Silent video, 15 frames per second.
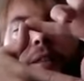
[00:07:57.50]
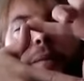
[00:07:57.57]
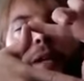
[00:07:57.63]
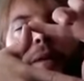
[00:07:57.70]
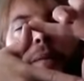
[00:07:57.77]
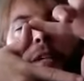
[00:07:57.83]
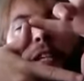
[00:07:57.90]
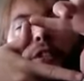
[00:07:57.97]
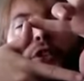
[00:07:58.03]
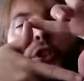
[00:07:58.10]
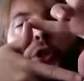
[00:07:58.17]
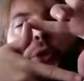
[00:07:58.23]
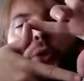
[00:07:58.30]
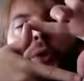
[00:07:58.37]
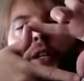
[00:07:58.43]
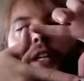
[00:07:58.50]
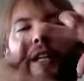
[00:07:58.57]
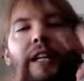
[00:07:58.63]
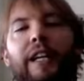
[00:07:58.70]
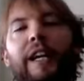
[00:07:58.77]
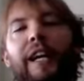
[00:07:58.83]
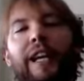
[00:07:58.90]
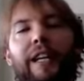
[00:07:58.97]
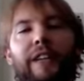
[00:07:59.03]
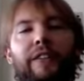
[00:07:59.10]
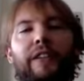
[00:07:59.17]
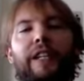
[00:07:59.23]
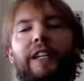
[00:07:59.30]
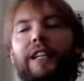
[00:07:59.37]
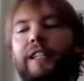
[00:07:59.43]
might be 2. And if
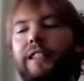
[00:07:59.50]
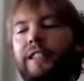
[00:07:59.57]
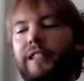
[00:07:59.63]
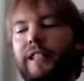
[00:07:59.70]
there's